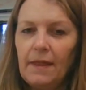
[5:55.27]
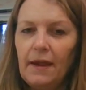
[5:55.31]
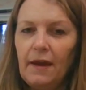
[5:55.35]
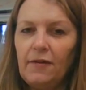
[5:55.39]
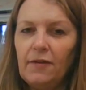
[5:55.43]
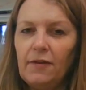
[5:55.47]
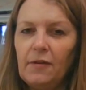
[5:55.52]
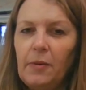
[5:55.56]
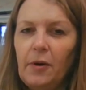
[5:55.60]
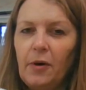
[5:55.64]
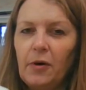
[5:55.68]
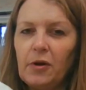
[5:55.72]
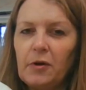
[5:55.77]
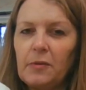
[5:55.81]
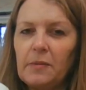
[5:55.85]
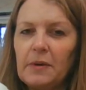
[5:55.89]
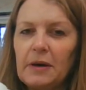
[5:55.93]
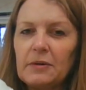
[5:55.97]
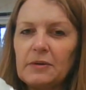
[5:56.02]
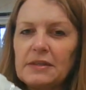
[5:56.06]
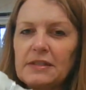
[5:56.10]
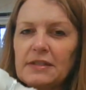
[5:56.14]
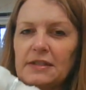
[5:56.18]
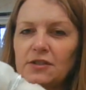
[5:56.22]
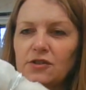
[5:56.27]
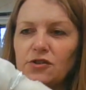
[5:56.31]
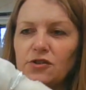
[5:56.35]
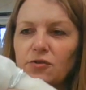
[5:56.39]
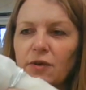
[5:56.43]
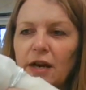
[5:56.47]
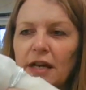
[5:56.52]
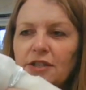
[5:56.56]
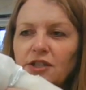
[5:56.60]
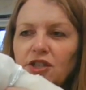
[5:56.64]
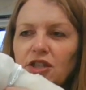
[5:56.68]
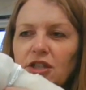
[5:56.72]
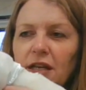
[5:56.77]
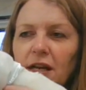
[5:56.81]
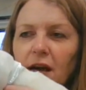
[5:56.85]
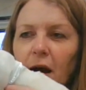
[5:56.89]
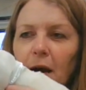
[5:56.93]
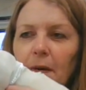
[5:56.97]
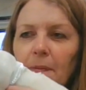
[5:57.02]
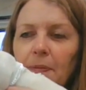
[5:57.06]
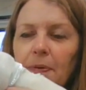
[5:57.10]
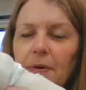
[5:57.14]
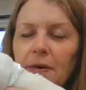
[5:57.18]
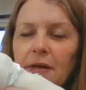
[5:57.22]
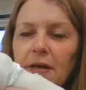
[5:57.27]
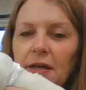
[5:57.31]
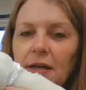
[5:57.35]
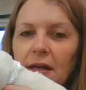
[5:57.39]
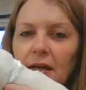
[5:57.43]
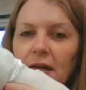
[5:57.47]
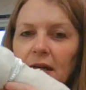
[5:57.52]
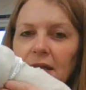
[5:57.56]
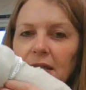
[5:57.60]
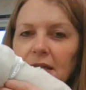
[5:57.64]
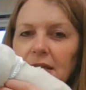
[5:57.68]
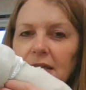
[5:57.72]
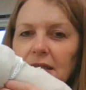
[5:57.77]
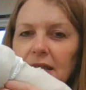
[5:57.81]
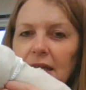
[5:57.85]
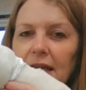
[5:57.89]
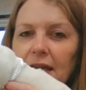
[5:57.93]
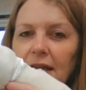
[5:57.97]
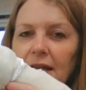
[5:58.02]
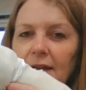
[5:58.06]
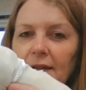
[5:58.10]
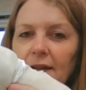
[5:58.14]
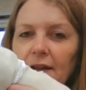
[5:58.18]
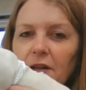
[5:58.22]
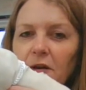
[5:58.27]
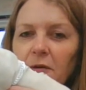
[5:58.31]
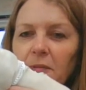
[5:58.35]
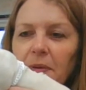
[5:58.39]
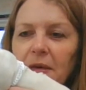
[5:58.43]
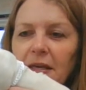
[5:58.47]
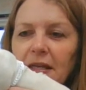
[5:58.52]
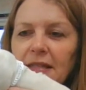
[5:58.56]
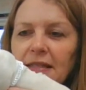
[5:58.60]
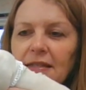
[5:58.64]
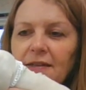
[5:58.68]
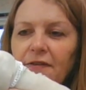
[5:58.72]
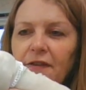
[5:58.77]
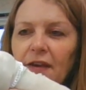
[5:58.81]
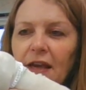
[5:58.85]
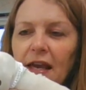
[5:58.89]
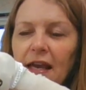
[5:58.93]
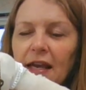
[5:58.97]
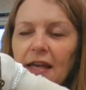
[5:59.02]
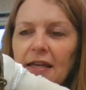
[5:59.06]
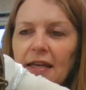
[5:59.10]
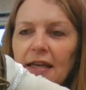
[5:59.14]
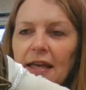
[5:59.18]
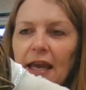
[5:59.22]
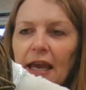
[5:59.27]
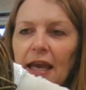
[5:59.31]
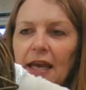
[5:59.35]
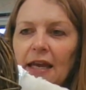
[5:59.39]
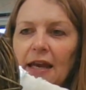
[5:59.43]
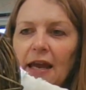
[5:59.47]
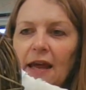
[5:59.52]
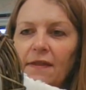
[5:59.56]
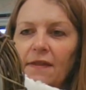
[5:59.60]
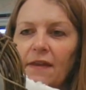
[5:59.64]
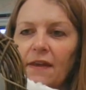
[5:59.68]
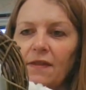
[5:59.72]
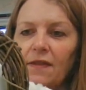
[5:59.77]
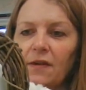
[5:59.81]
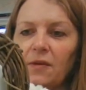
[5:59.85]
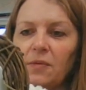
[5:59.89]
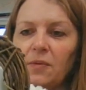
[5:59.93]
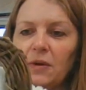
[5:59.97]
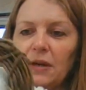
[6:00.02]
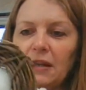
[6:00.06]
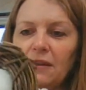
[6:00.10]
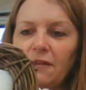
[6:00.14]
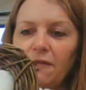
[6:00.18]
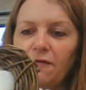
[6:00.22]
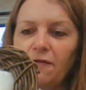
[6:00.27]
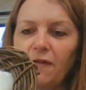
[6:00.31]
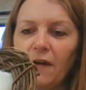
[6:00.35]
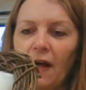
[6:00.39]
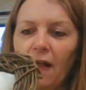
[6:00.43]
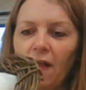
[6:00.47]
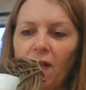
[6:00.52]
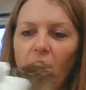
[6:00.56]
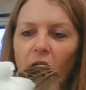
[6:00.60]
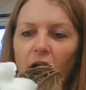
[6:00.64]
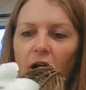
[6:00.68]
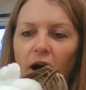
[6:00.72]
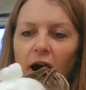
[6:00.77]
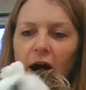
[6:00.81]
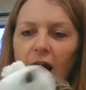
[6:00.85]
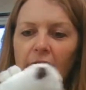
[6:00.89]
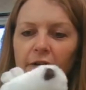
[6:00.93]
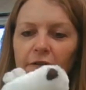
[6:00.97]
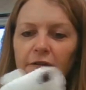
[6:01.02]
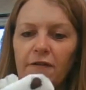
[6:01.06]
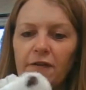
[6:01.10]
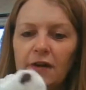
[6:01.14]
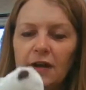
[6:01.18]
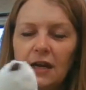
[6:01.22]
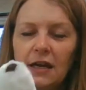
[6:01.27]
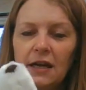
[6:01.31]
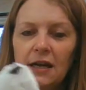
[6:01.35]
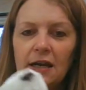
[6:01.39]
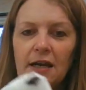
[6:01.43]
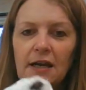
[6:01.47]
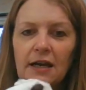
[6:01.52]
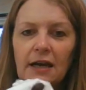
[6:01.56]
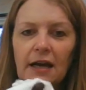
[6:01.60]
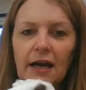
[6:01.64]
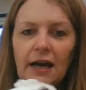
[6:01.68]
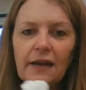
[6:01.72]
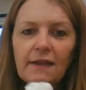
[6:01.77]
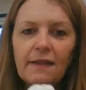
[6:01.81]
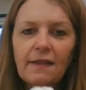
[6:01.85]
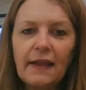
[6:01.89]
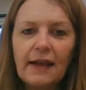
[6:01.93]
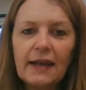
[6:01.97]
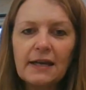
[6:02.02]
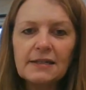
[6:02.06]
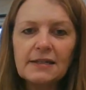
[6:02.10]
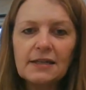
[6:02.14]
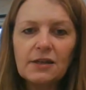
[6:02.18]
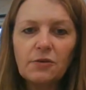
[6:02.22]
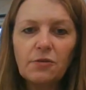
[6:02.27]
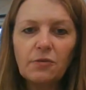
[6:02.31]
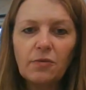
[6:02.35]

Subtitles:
and the polar bear was stretching up to get a little piece of candy cane, and then the wreath fell off and landed